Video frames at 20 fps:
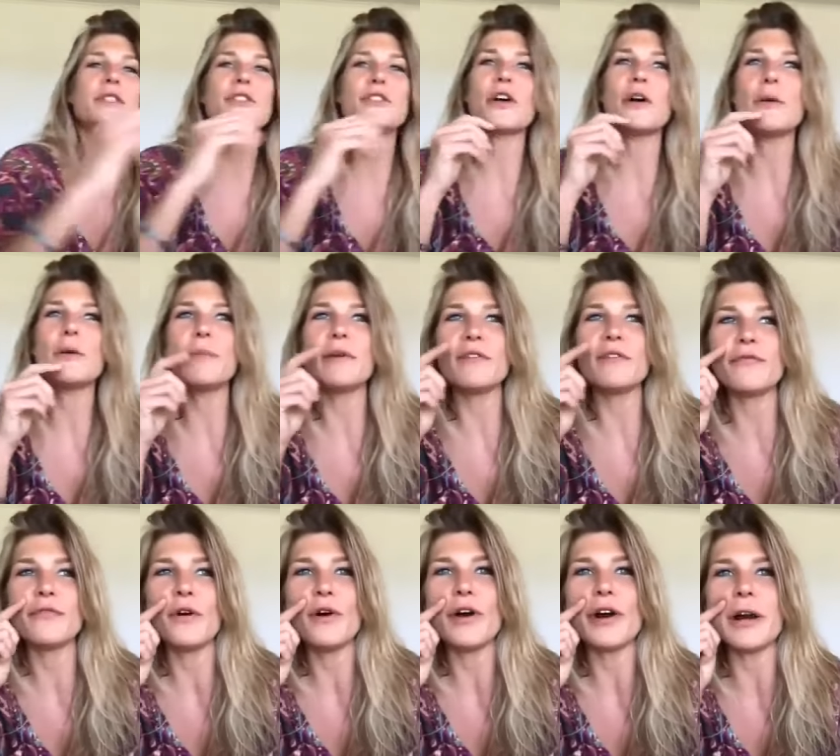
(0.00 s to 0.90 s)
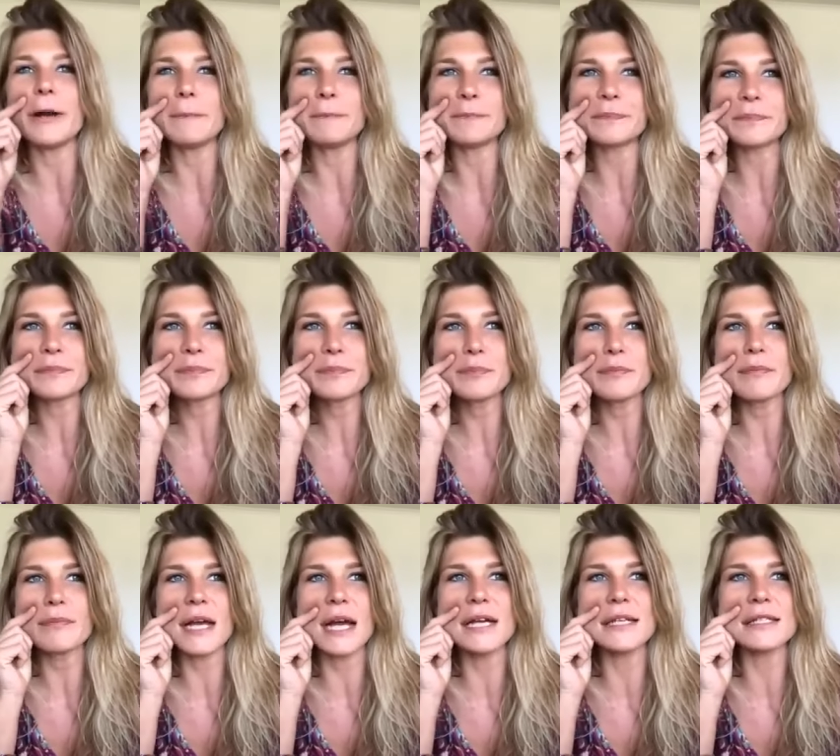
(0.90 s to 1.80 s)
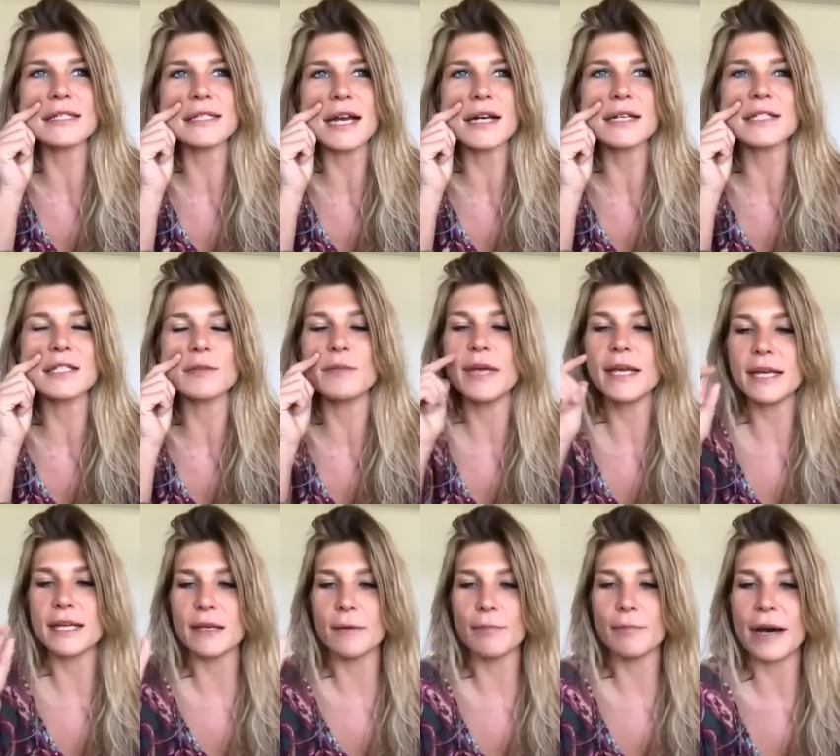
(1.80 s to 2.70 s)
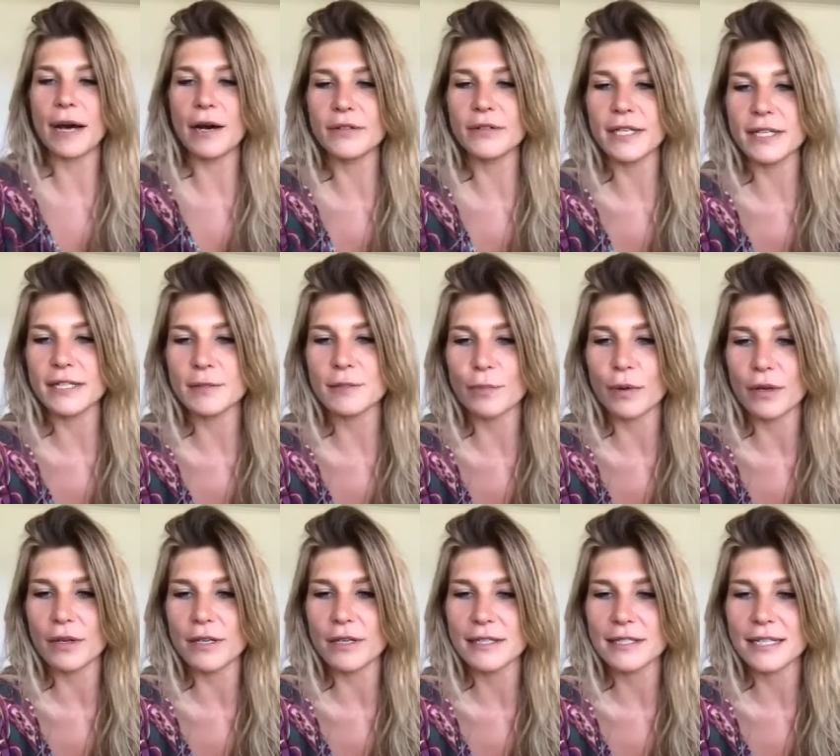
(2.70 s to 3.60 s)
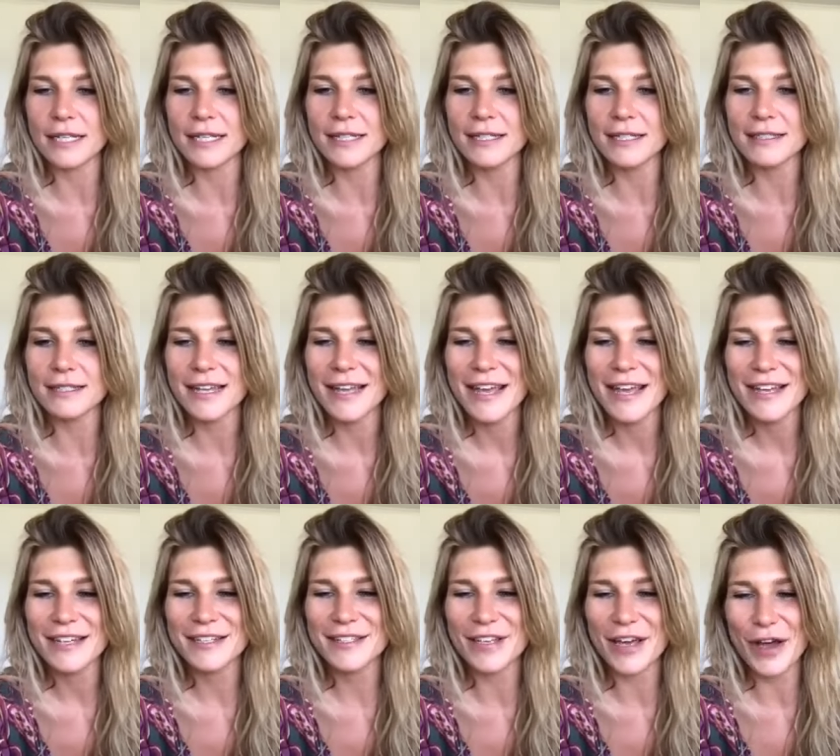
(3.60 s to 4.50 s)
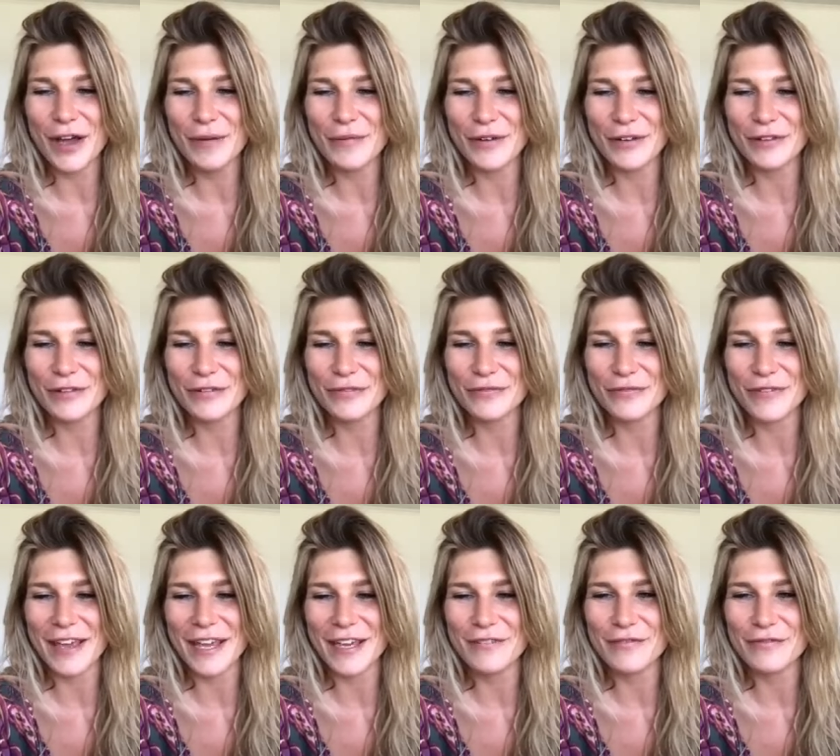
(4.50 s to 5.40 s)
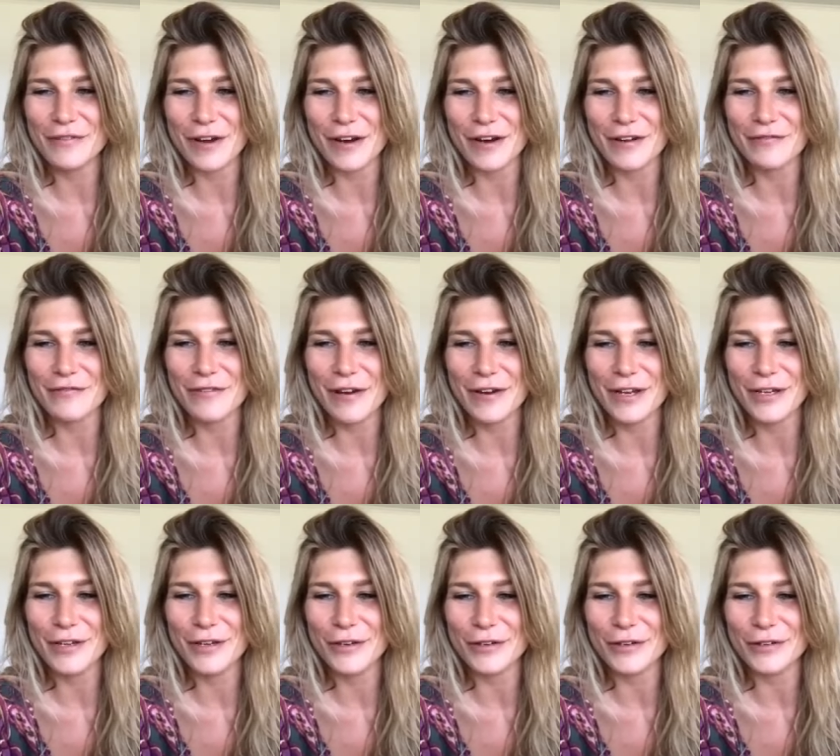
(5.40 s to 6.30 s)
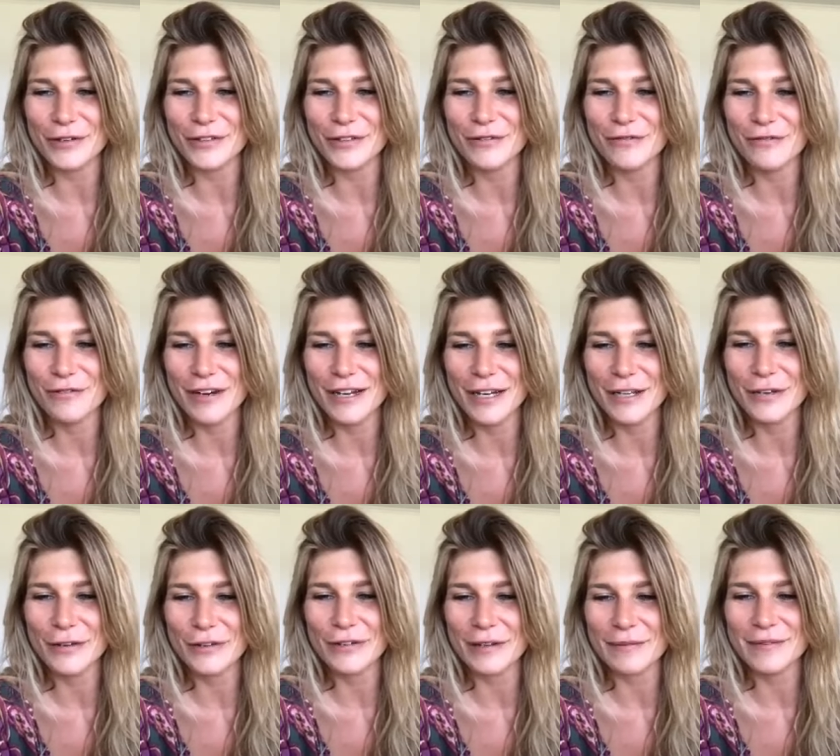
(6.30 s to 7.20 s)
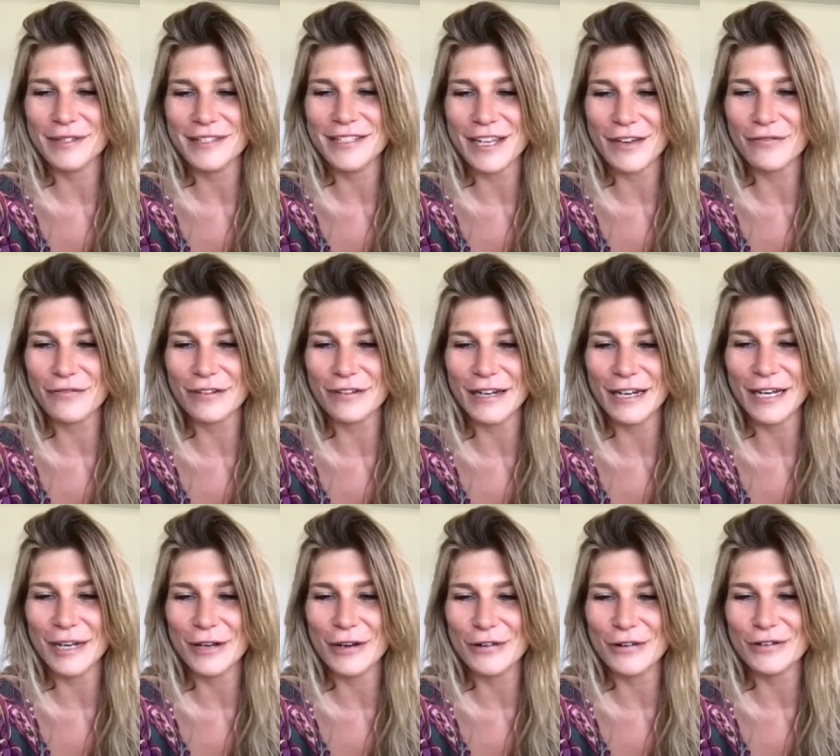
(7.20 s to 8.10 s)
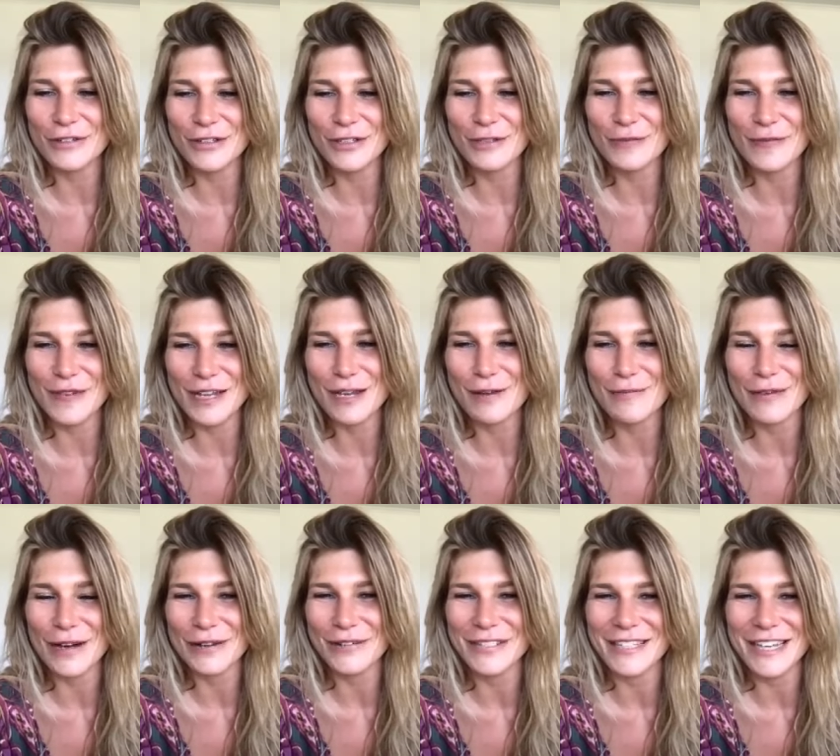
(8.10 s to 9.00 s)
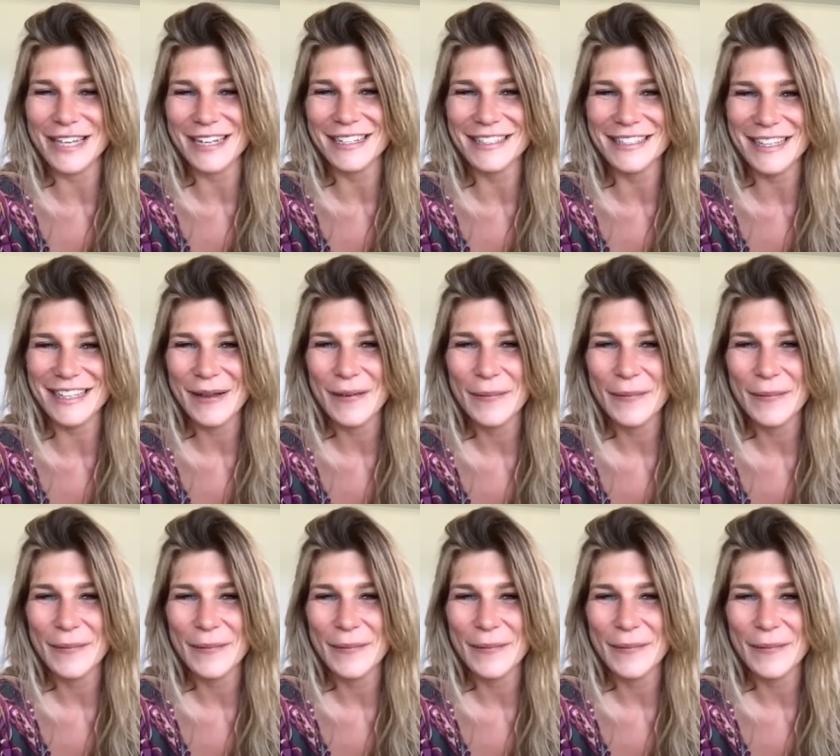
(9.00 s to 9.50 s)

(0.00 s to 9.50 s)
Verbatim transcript: So before I start speaking about these policies, time on favor, very good, really good. I'm definitely going to speak about that.